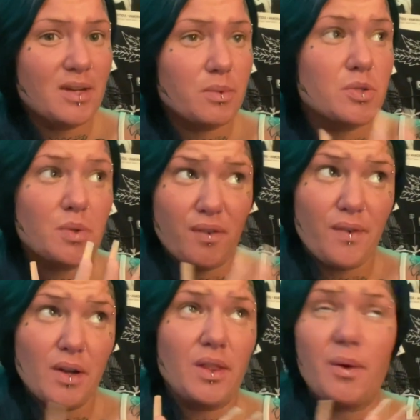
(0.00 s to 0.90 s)
which was
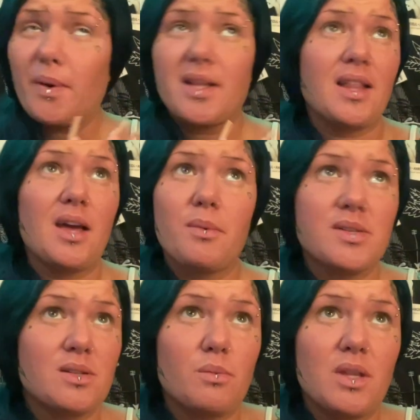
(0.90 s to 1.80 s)
fairly quickly, I
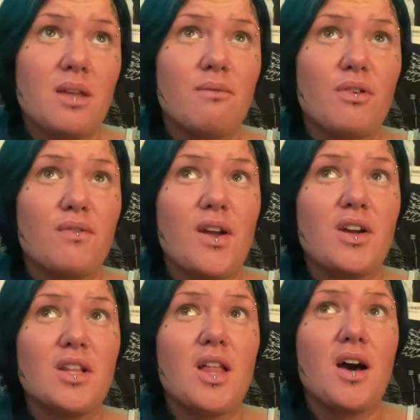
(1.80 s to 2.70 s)
wasn't with him for
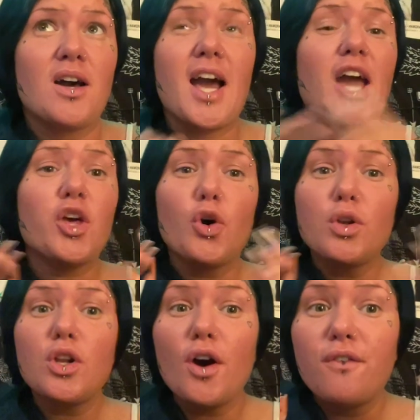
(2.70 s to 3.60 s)
very long, I
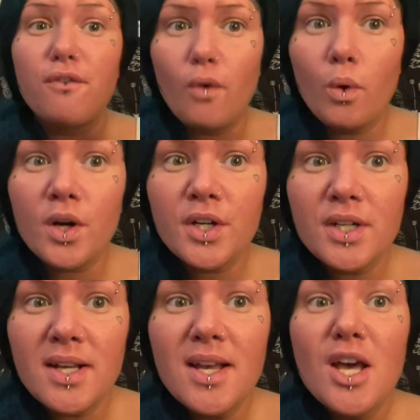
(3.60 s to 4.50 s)
couldn't afford